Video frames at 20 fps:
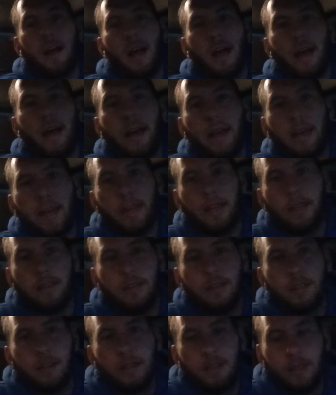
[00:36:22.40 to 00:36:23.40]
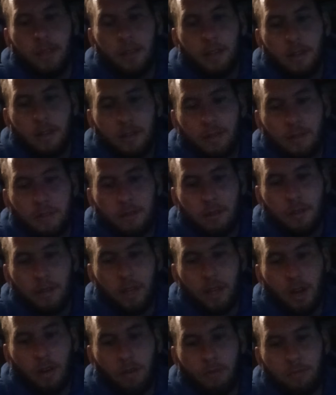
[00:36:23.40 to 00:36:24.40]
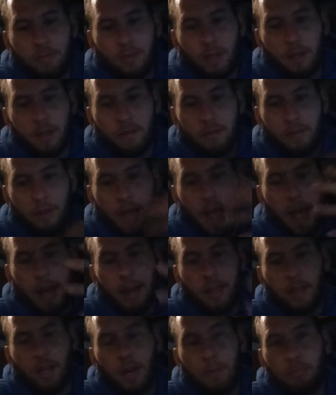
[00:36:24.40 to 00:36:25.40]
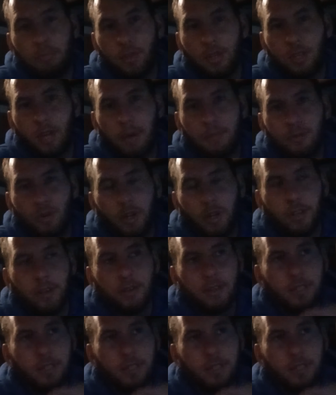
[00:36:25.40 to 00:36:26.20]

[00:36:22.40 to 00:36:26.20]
I, you know, the adding up the dump trailer